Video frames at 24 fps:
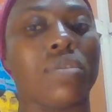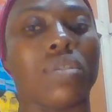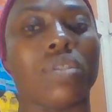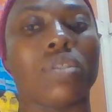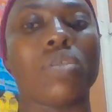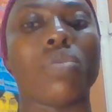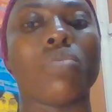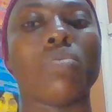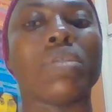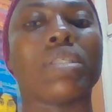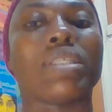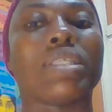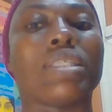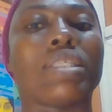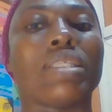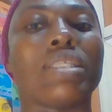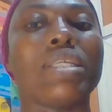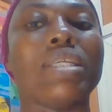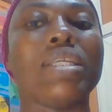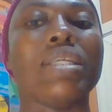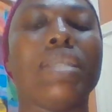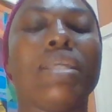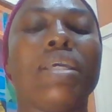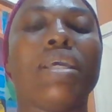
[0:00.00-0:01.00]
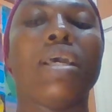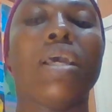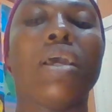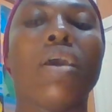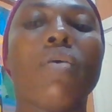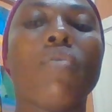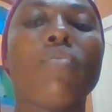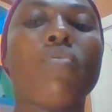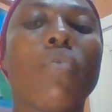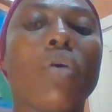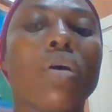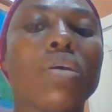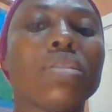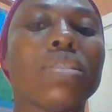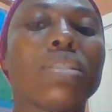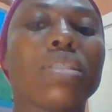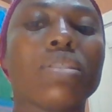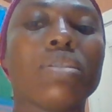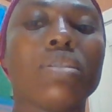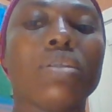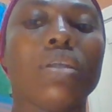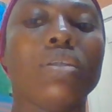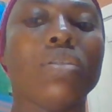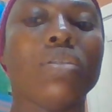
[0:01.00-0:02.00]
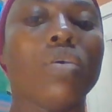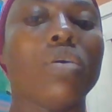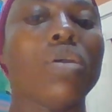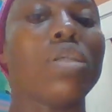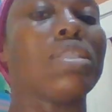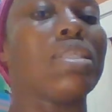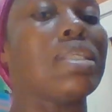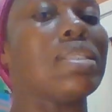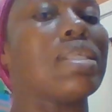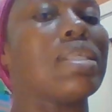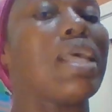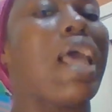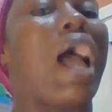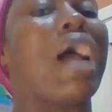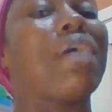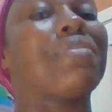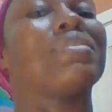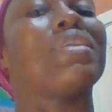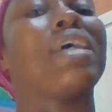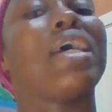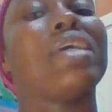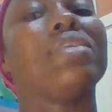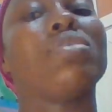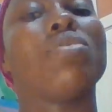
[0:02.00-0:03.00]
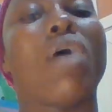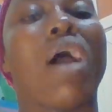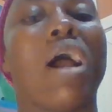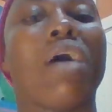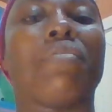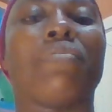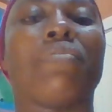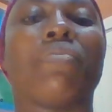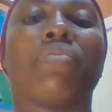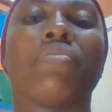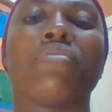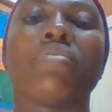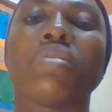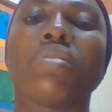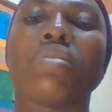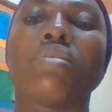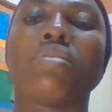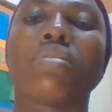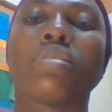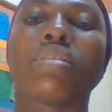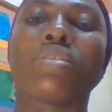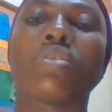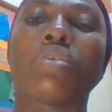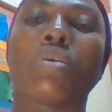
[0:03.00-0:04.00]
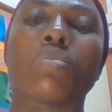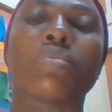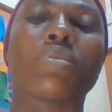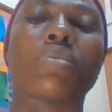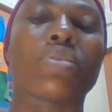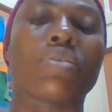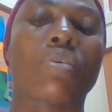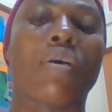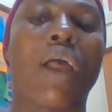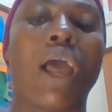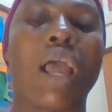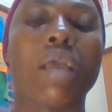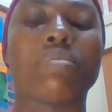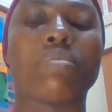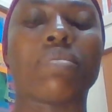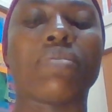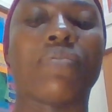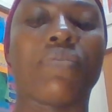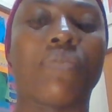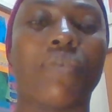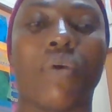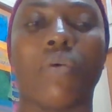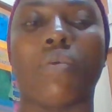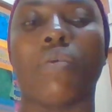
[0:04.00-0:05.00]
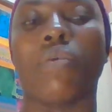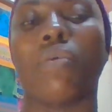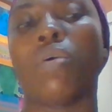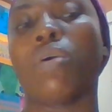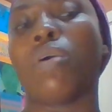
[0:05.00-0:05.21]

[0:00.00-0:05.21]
you will see, once it is after you have subscribed for